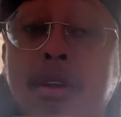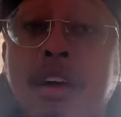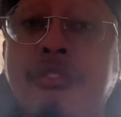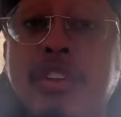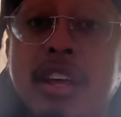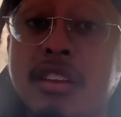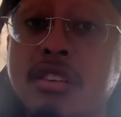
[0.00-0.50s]
But I
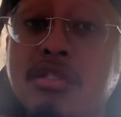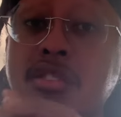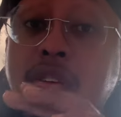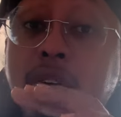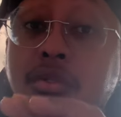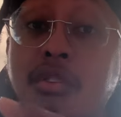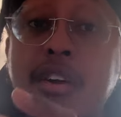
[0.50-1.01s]
feel like this was
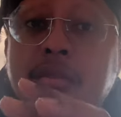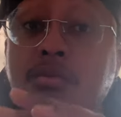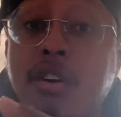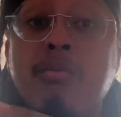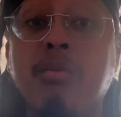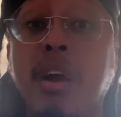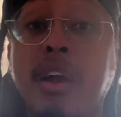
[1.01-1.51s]
a great
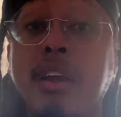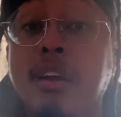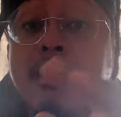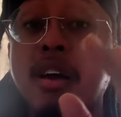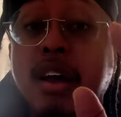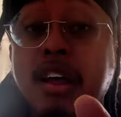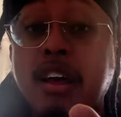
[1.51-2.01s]
rep right
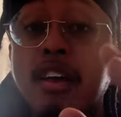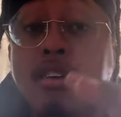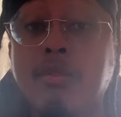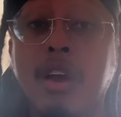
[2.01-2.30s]
here. Here you